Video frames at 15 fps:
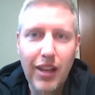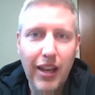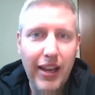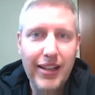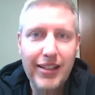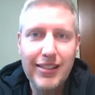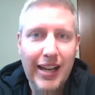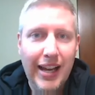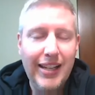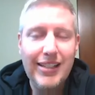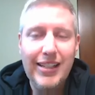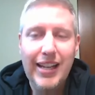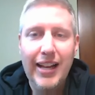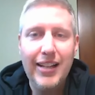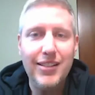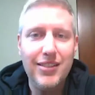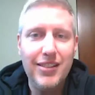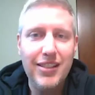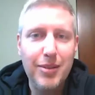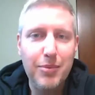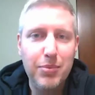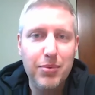8, 9 guys
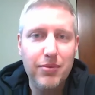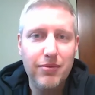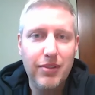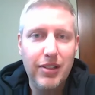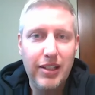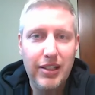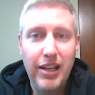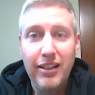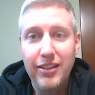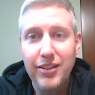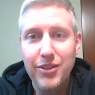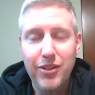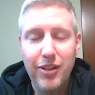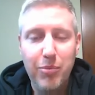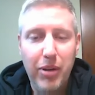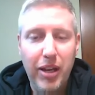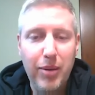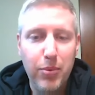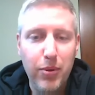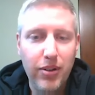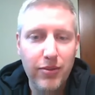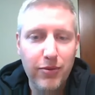deep, at least on
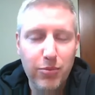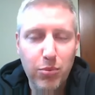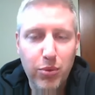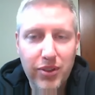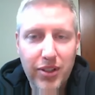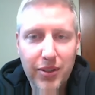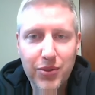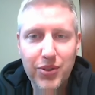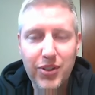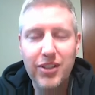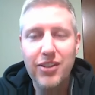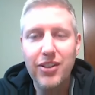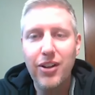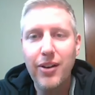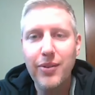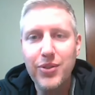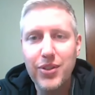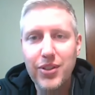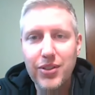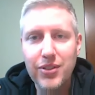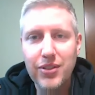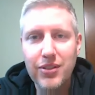paper, and from what they've seen in the
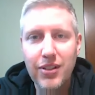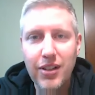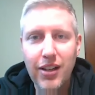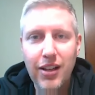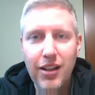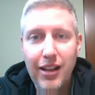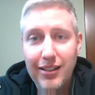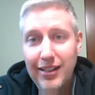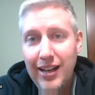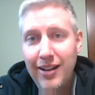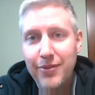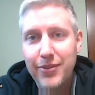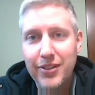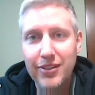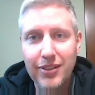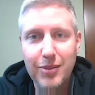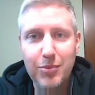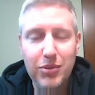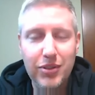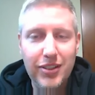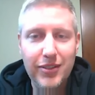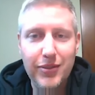offseason, and confidently
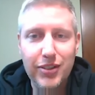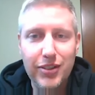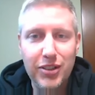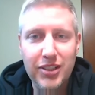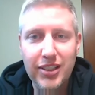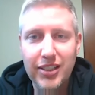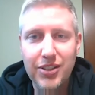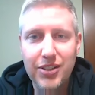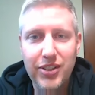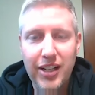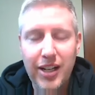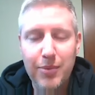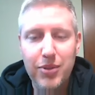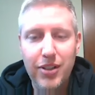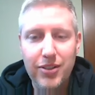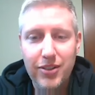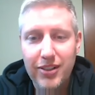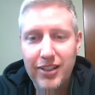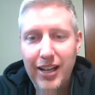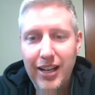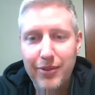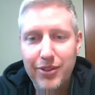believe they're going to get the job done. You're
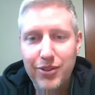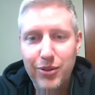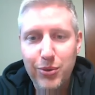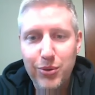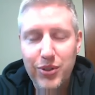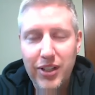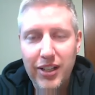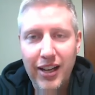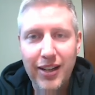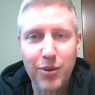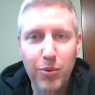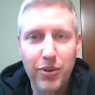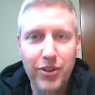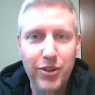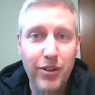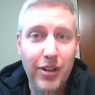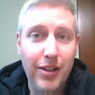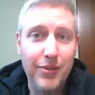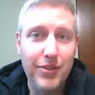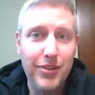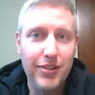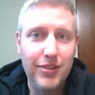going to have a Tuesday night where you don't
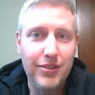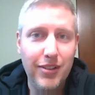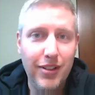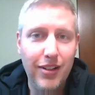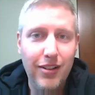have to